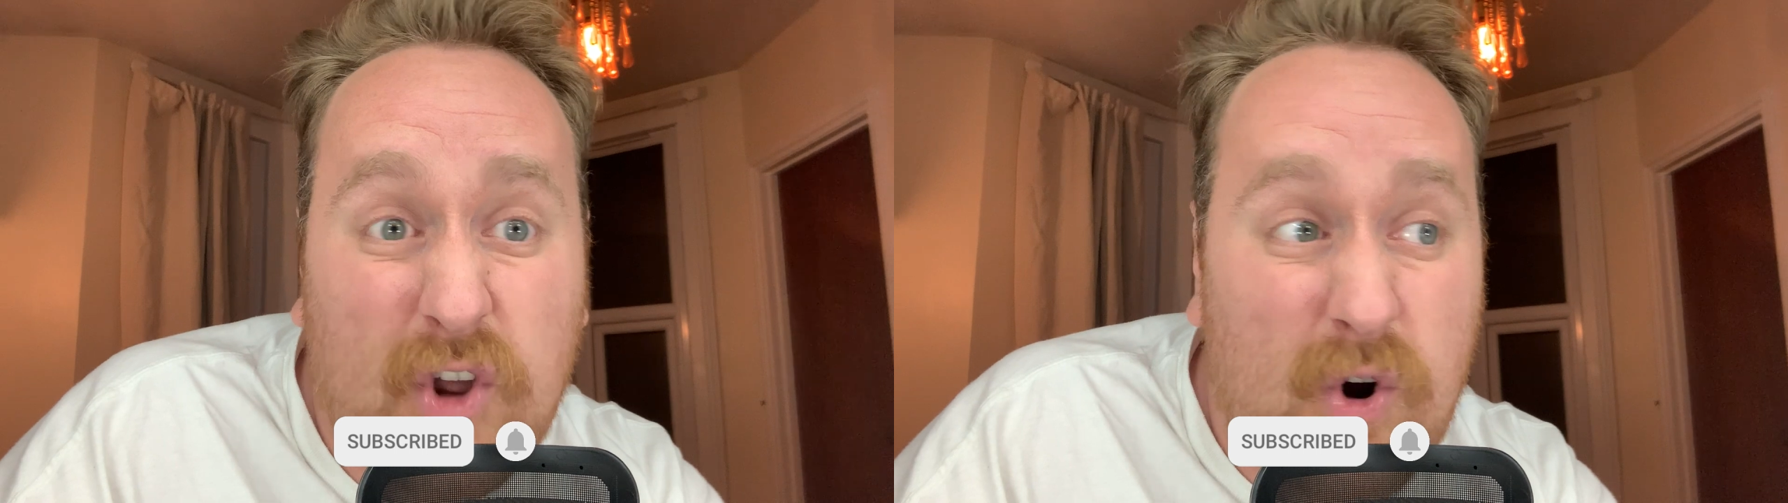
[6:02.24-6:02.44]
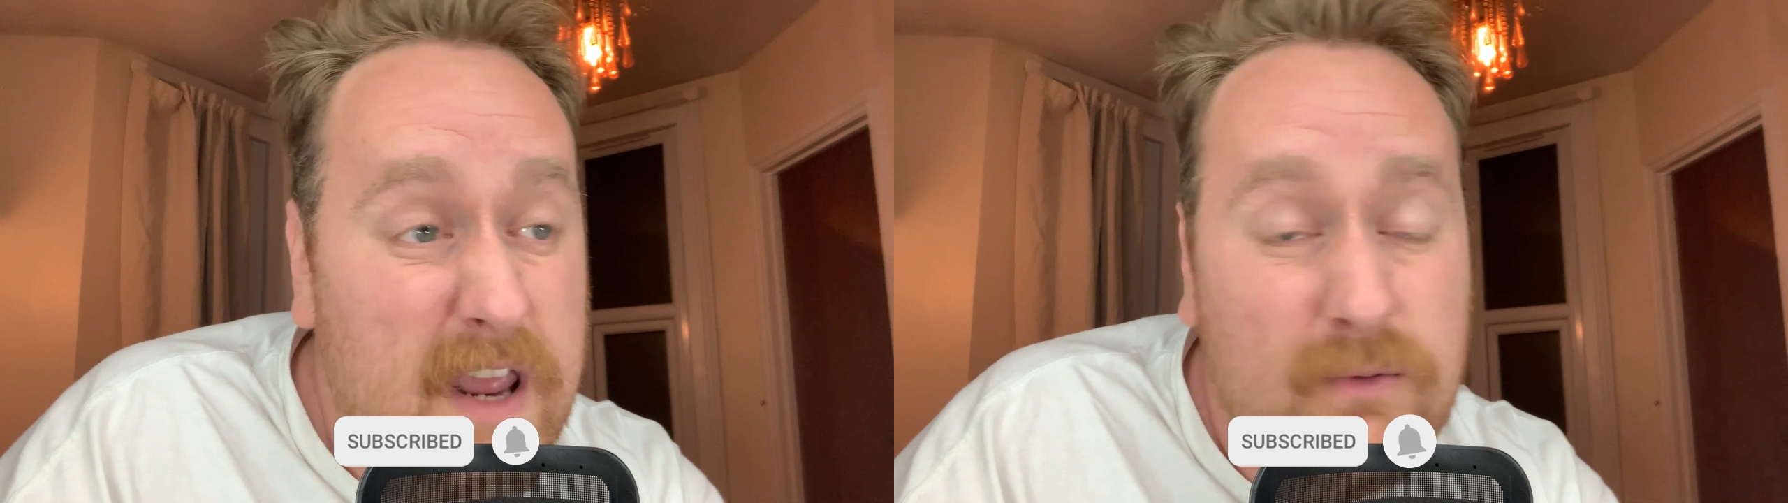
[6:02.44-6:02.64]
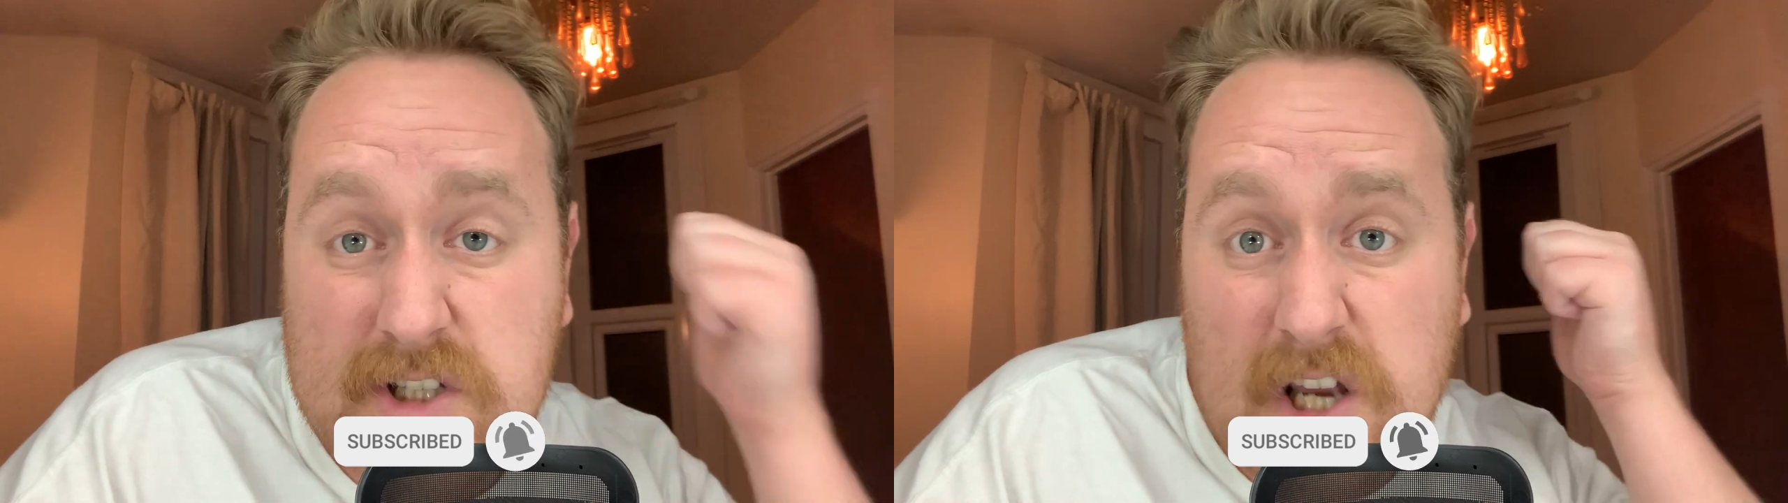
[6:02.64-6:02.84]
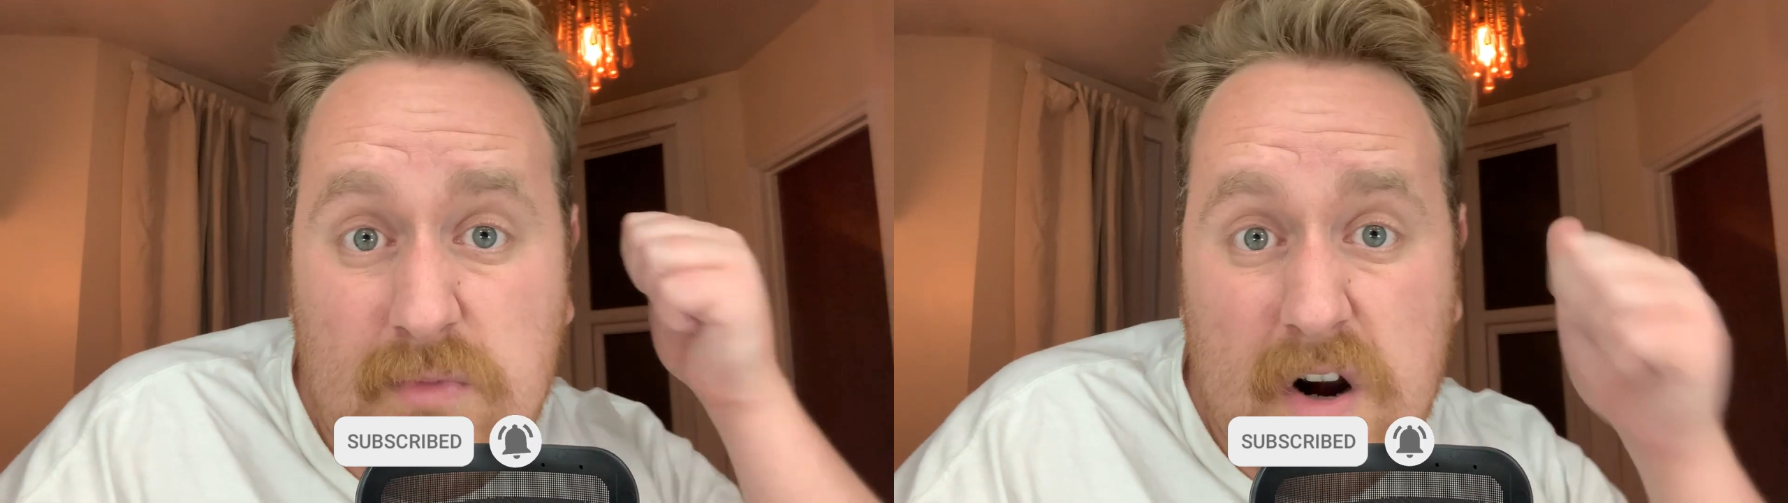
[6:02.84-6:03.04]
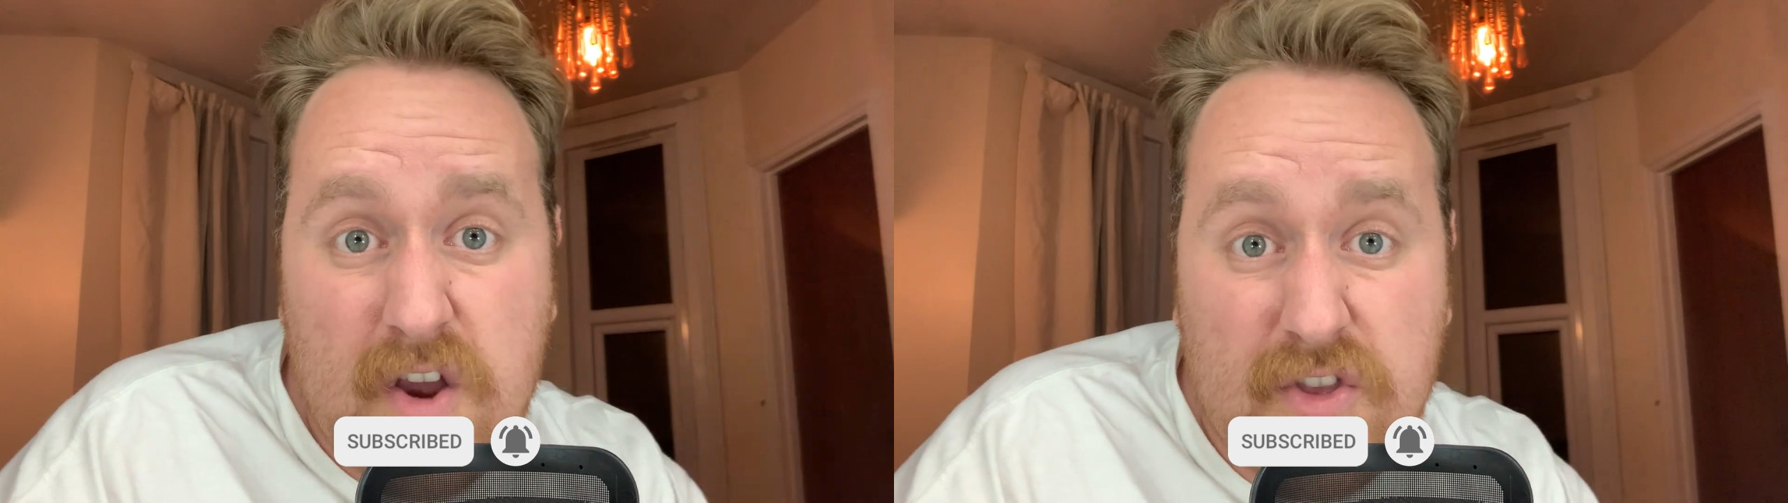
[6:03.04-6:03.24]
dog. He was
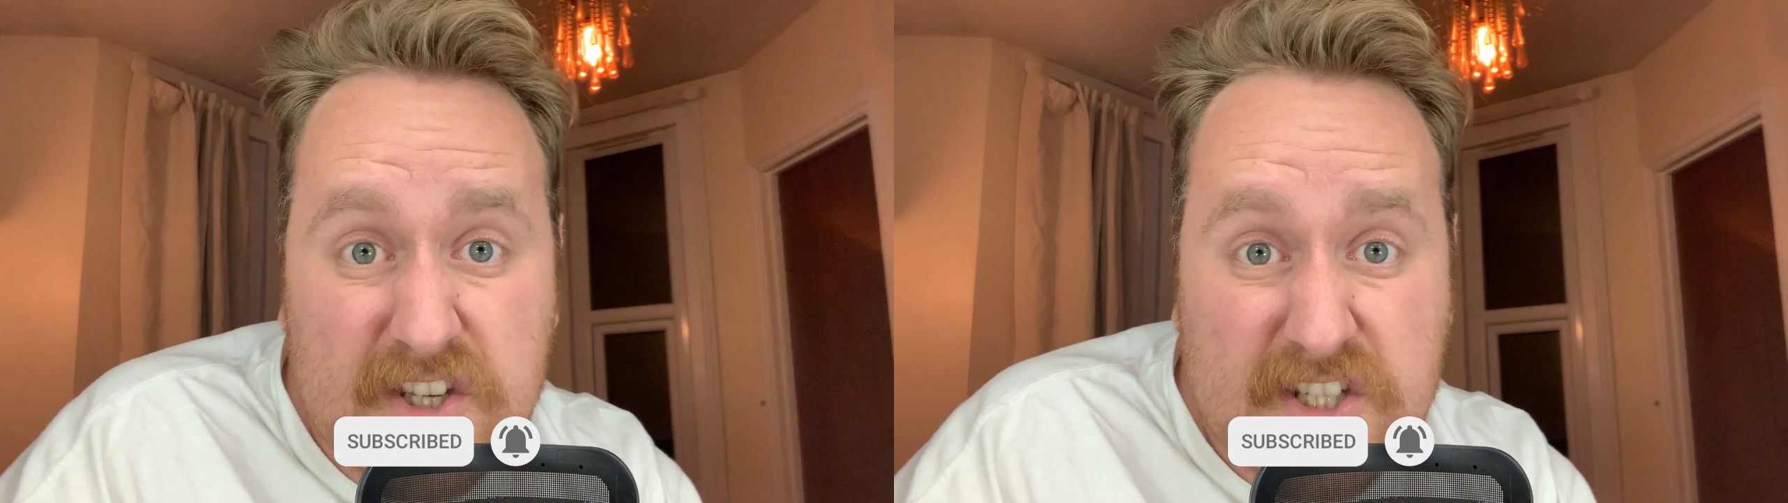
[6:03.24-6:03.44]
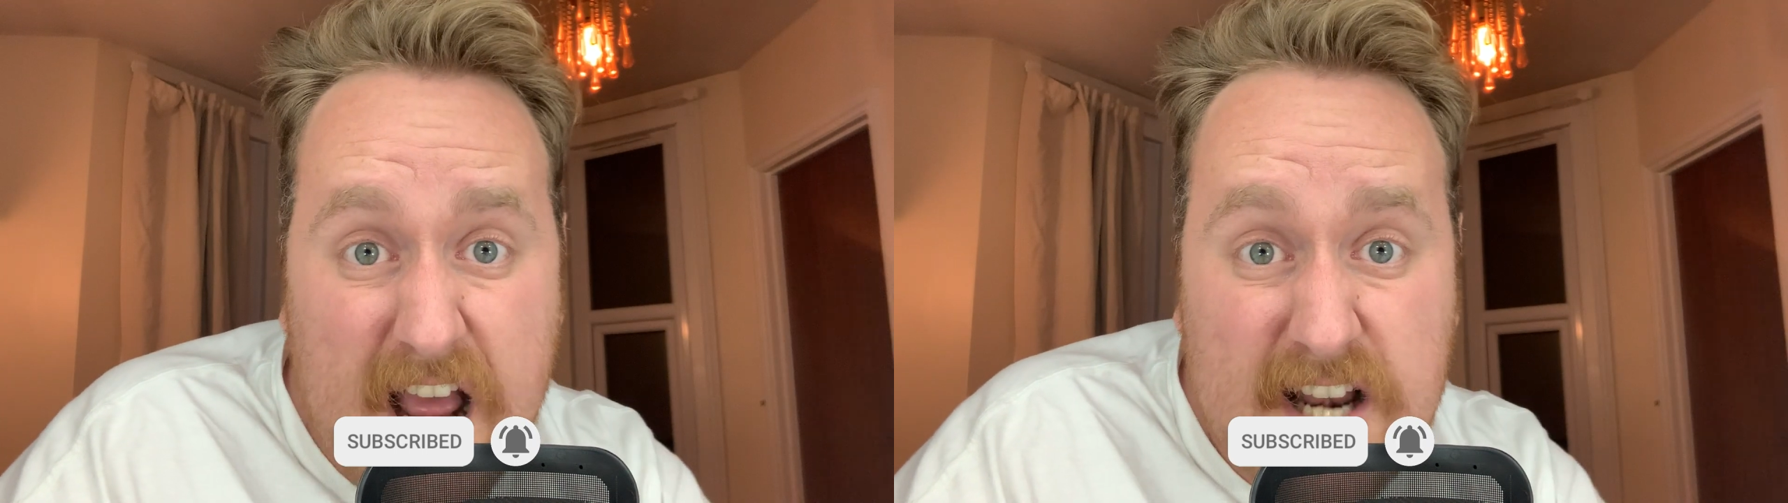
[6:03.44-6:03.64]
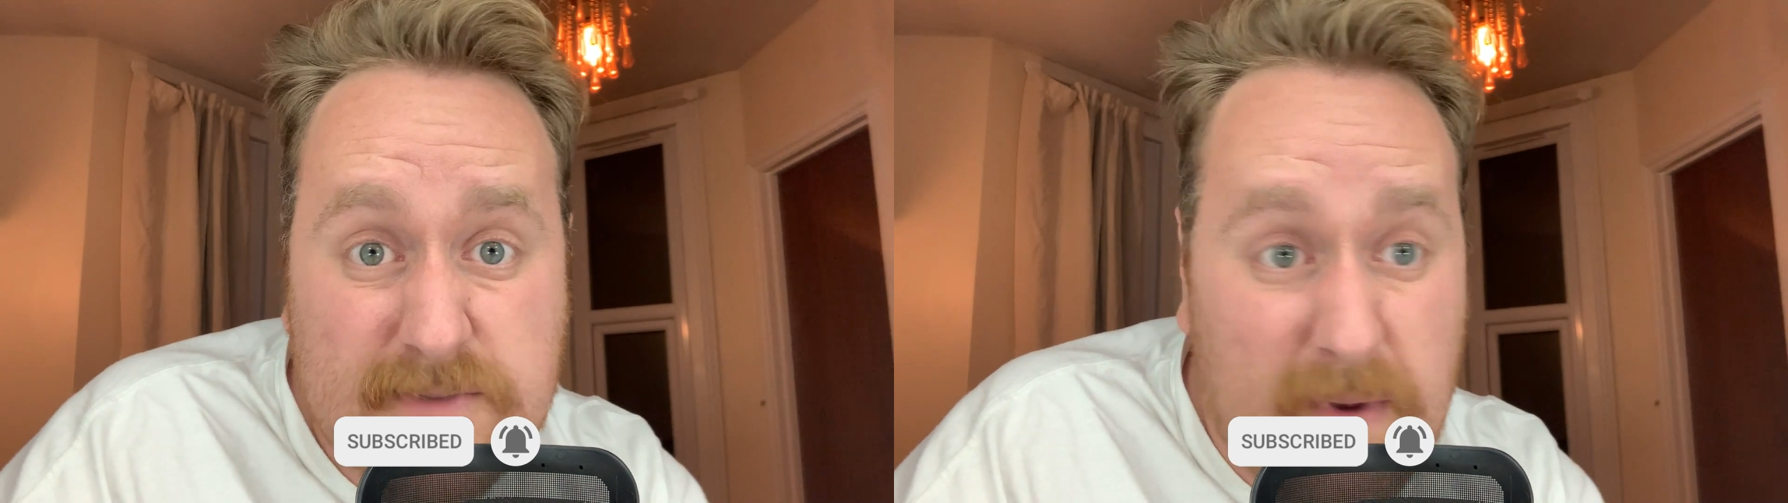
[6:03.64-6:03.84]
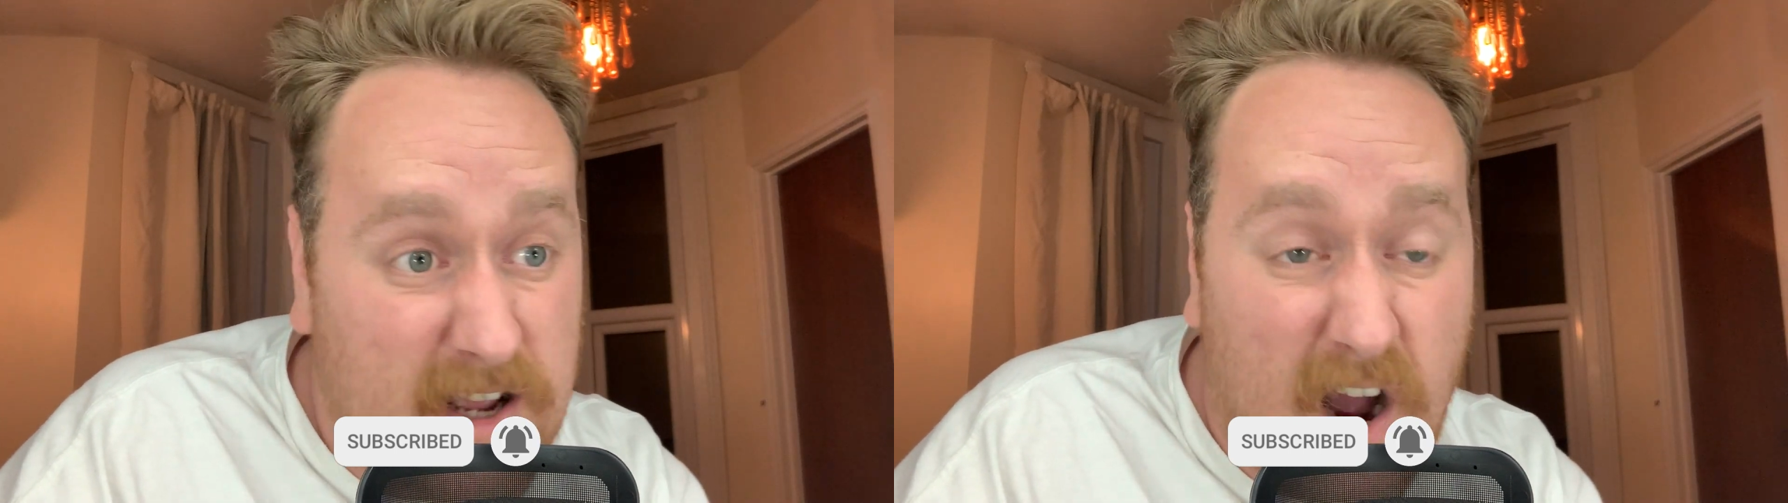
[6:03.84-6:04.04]
somewhere in the stands, mate.